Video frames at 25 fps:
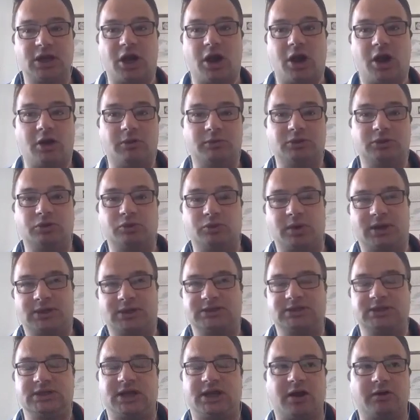I would
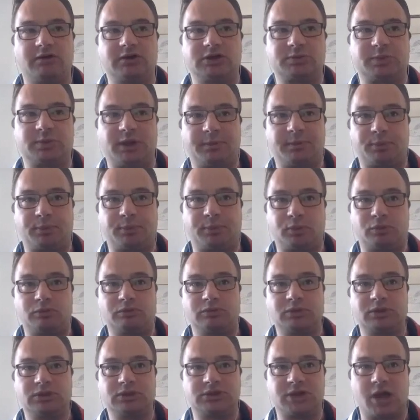always encourage people
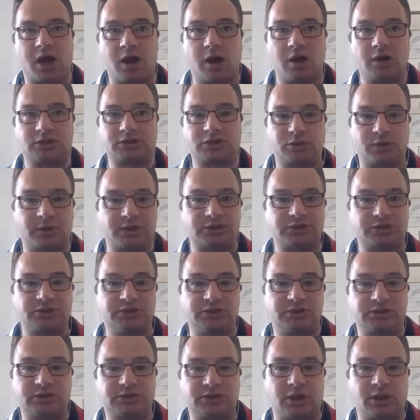to ask questions.